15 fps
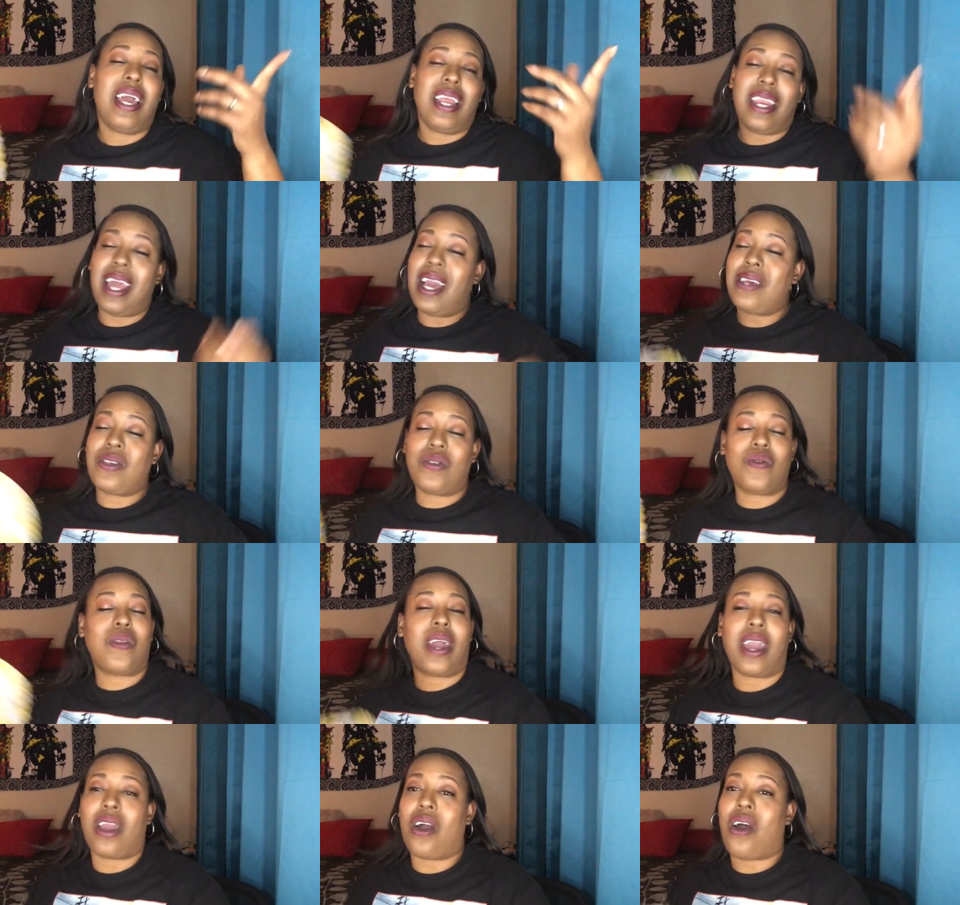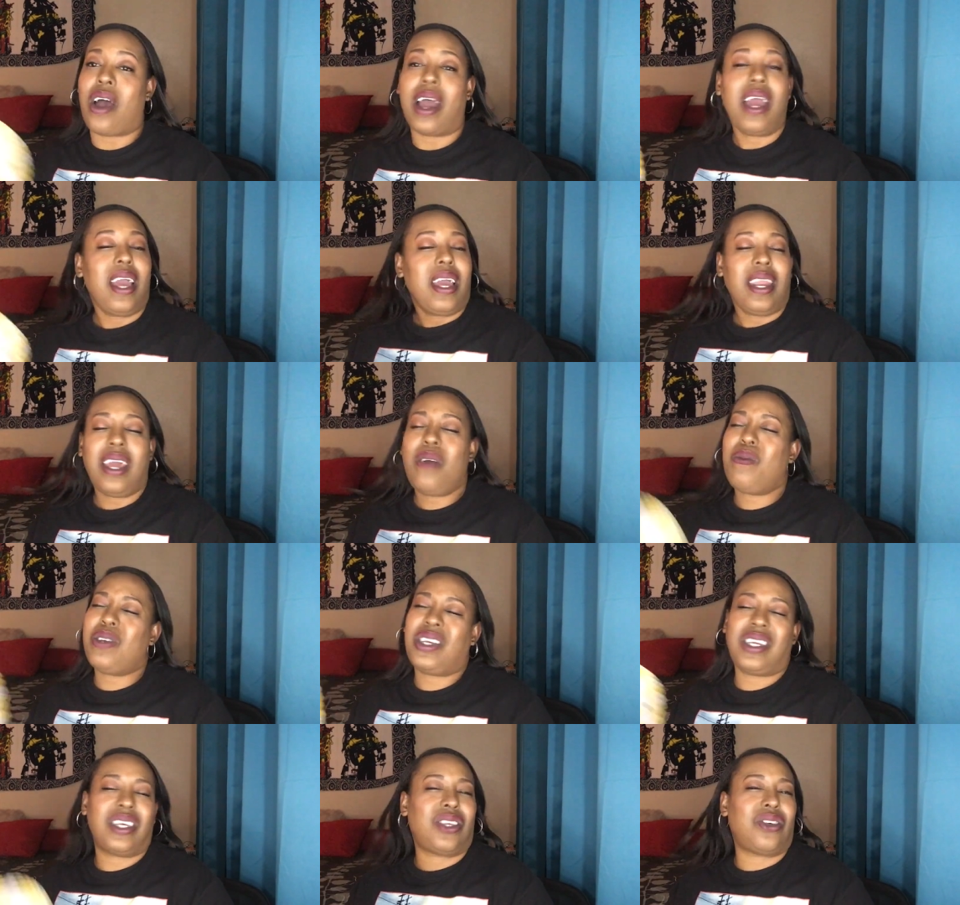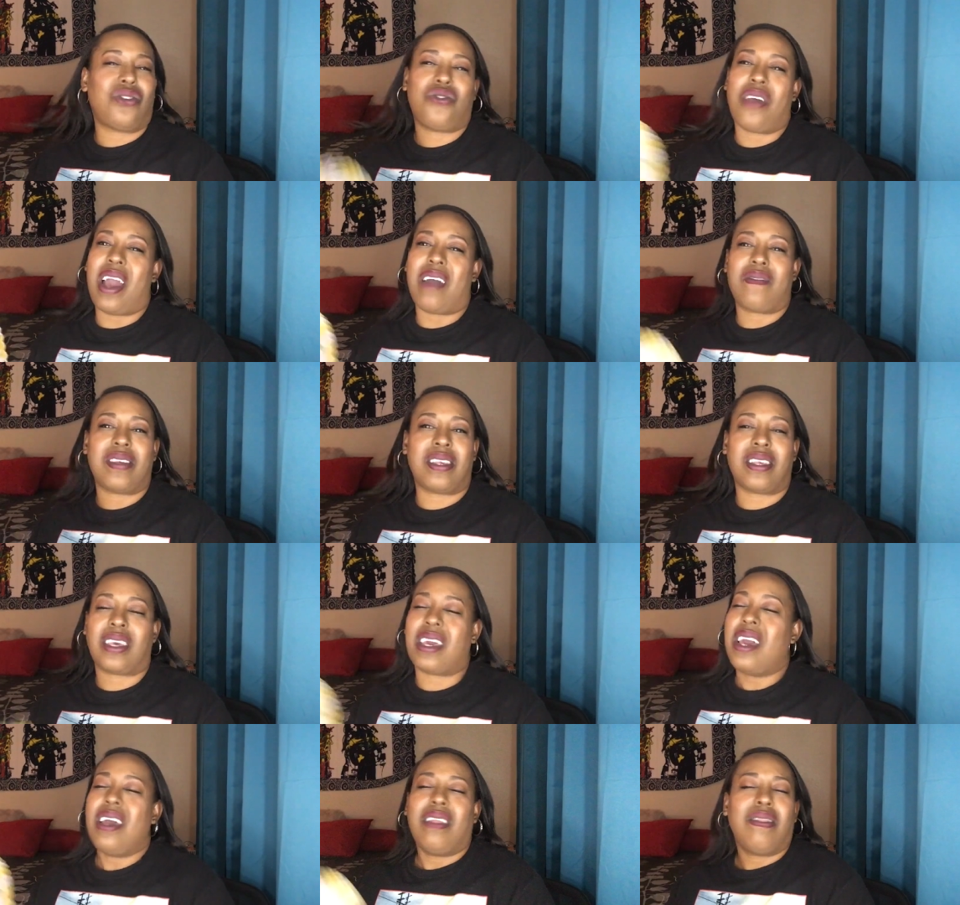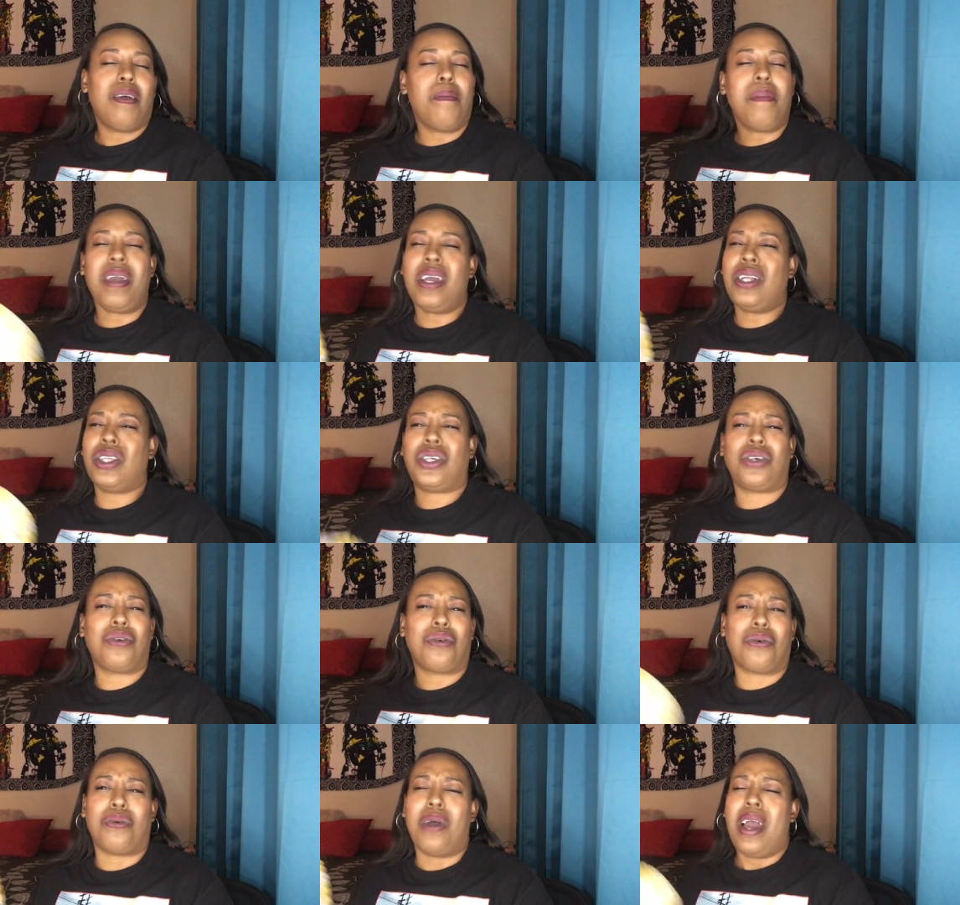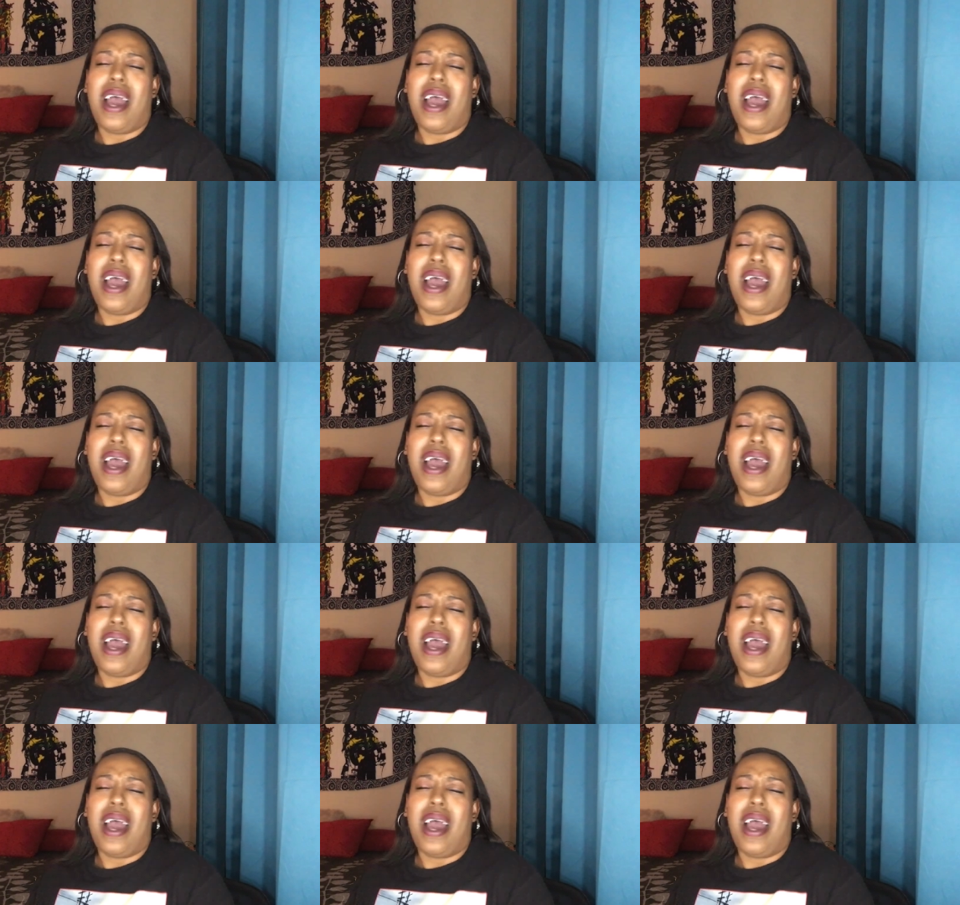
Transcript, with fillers: That's who they are. It was just a travesty. The men too.